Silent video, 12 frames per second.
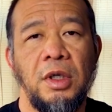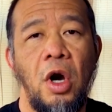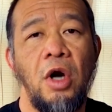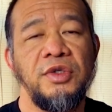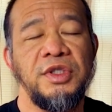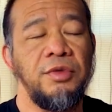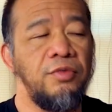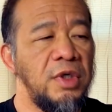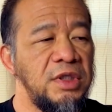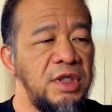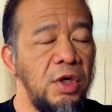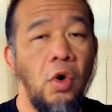Carlson
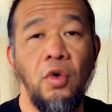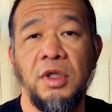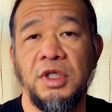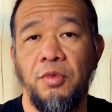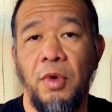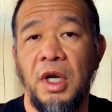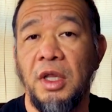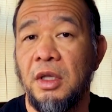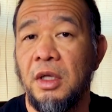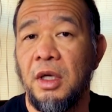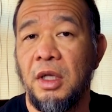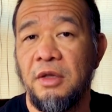was the oldest one in
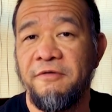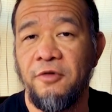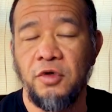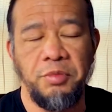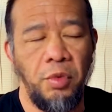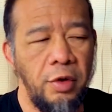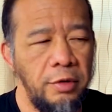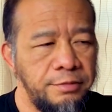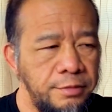the firstborn.